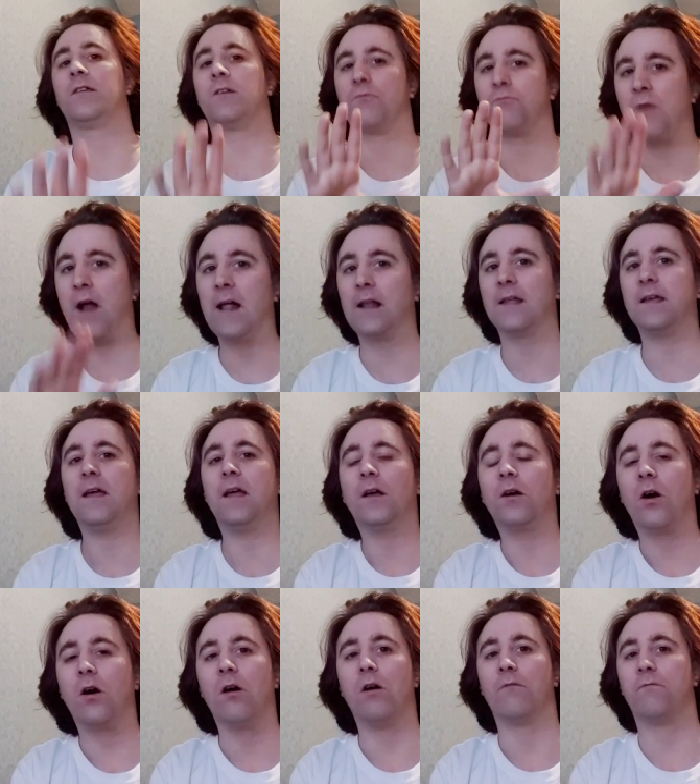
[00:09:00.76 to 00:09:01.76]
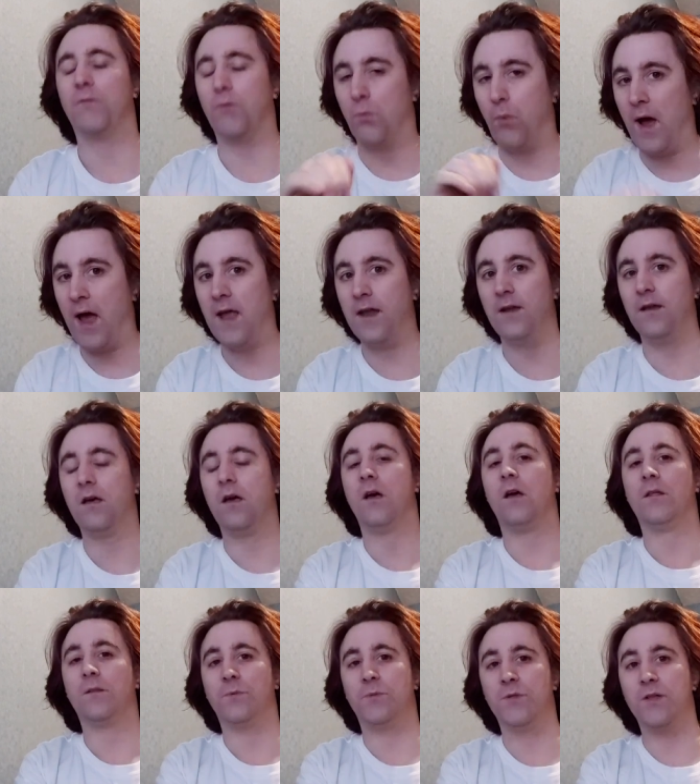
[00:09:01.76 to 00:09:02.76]
as a rallying call for when
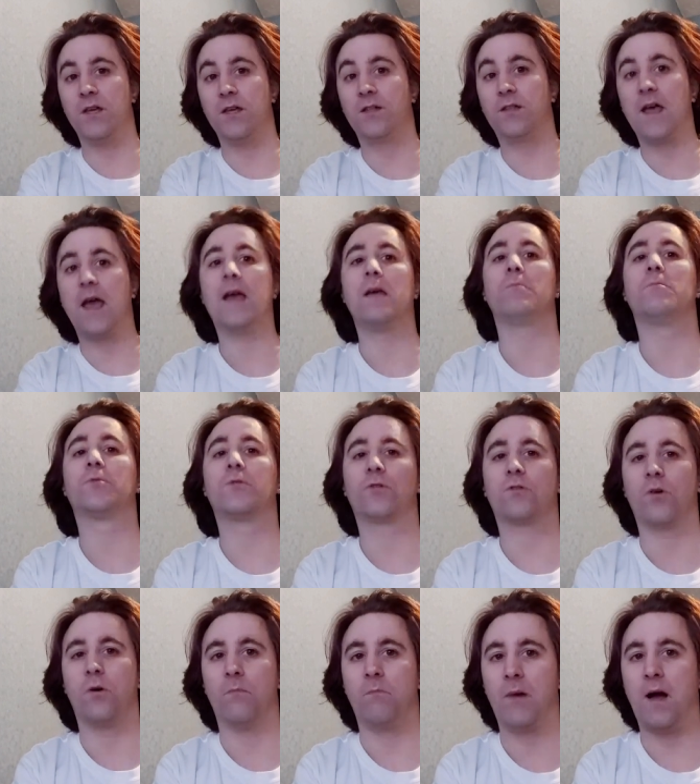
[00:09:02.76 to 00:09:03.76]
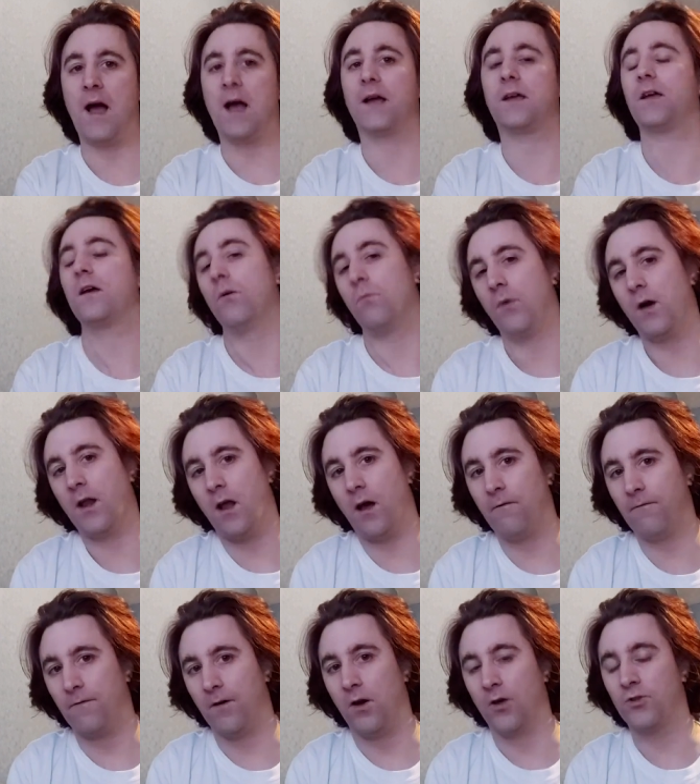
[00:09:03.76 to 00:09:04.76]
these games come back and when our
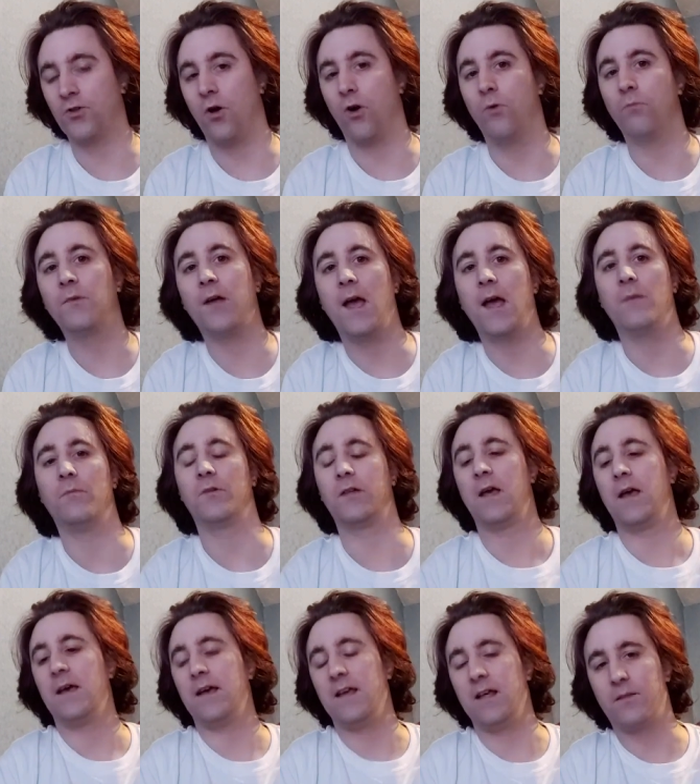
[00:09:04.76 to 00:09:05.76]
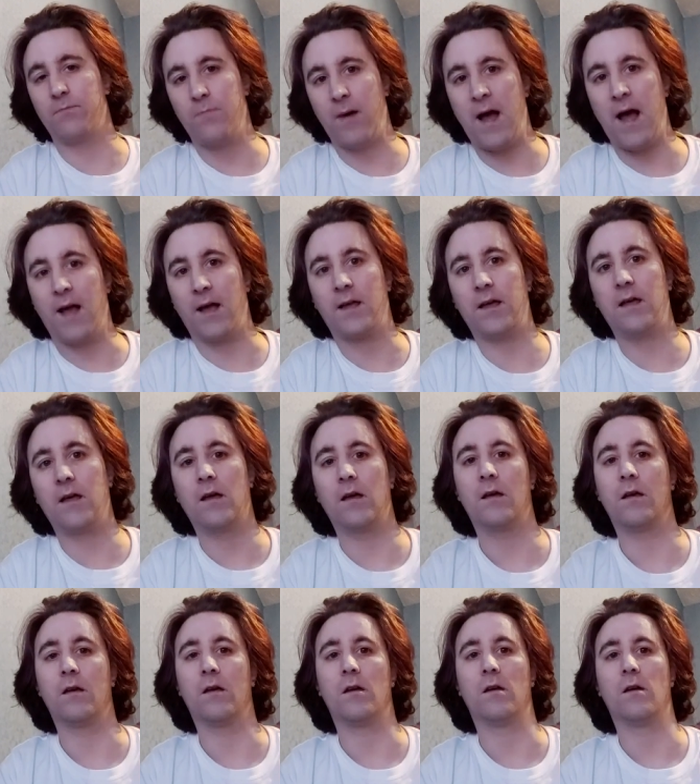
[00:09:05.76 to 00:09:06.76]
first home games is back.
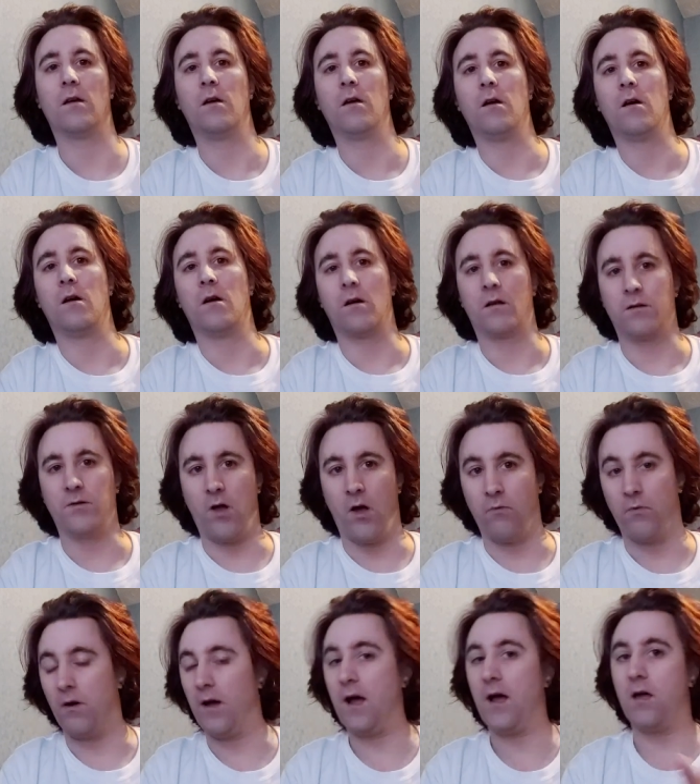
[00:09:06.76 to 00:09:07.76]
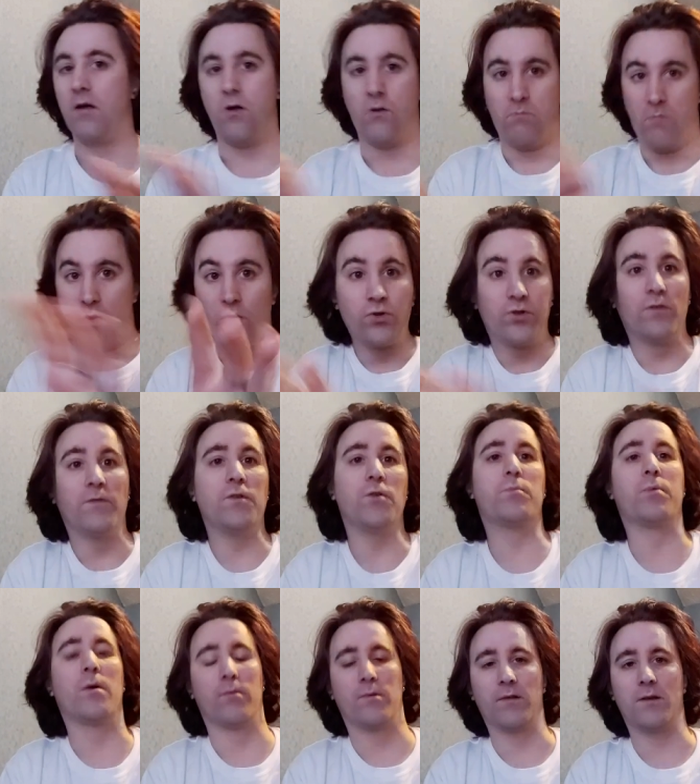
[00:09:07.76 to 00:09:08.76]
Now, most of
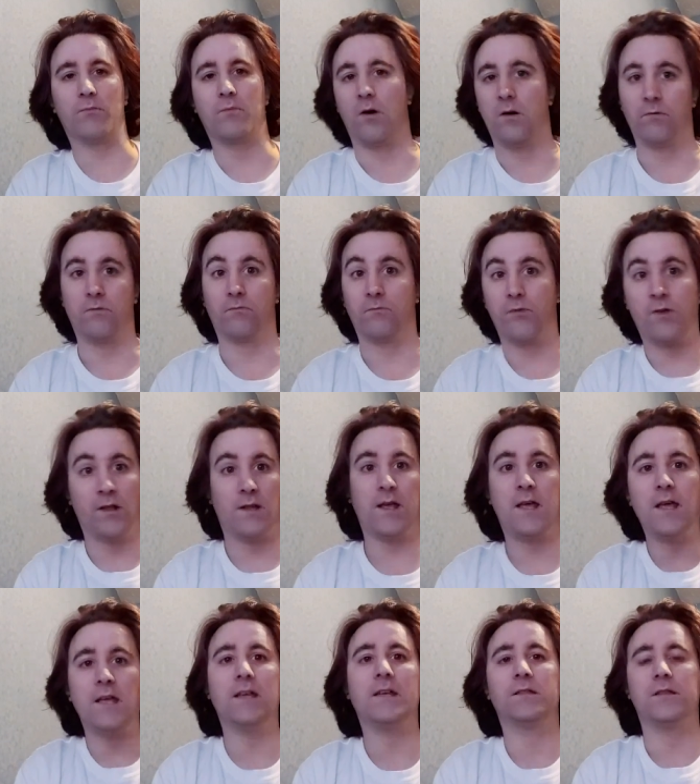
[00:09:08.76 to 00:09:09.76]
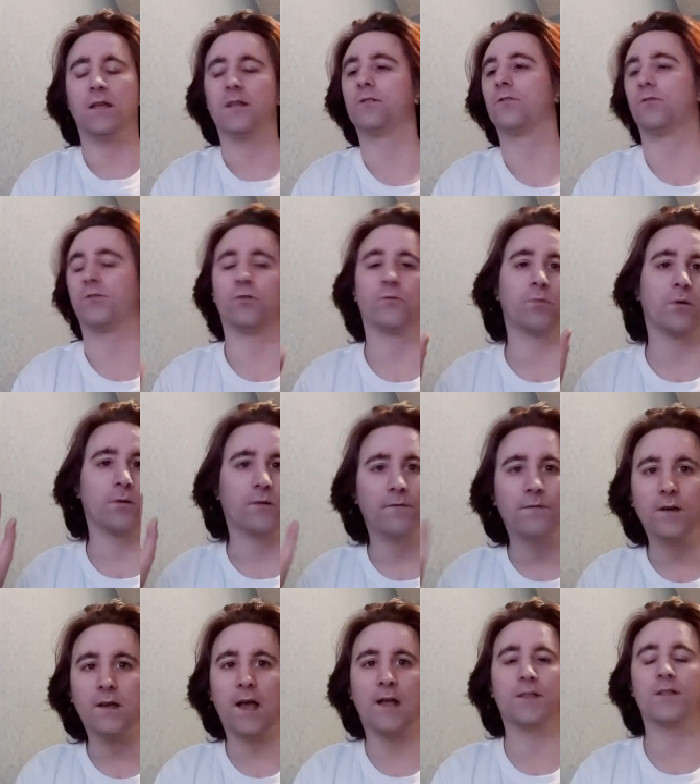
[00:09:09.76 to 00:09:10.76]
you probably won't really heed this or you'll probably
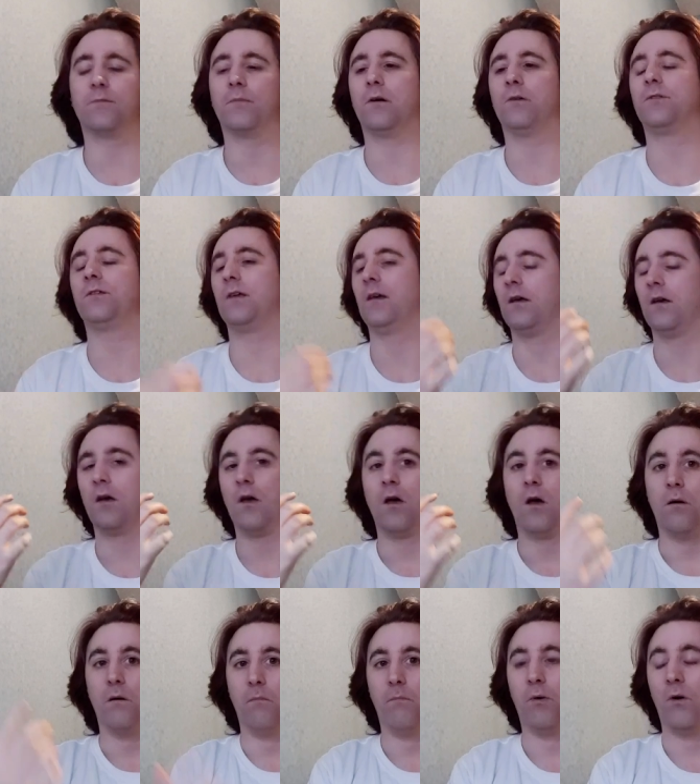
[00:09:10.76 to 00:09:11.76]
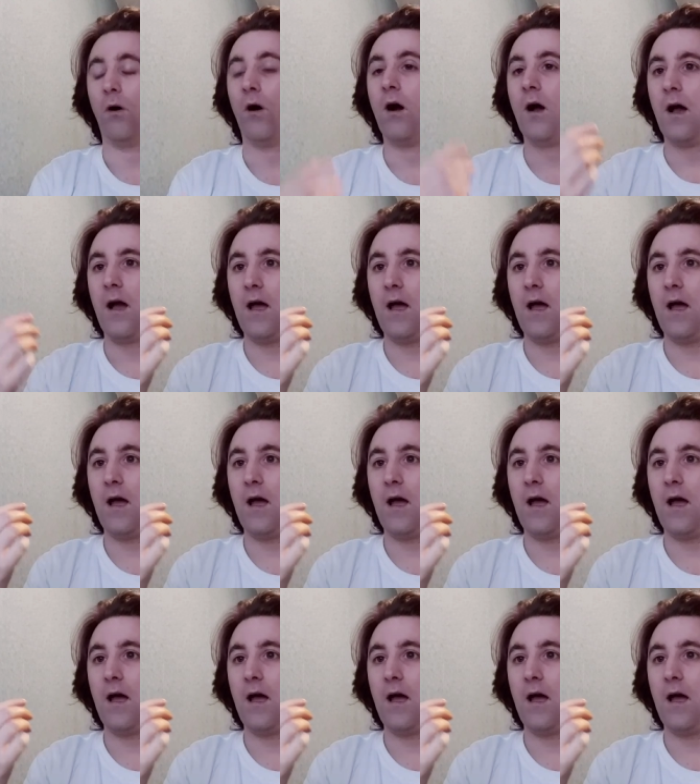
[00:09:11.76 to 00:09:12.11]
forget about it, but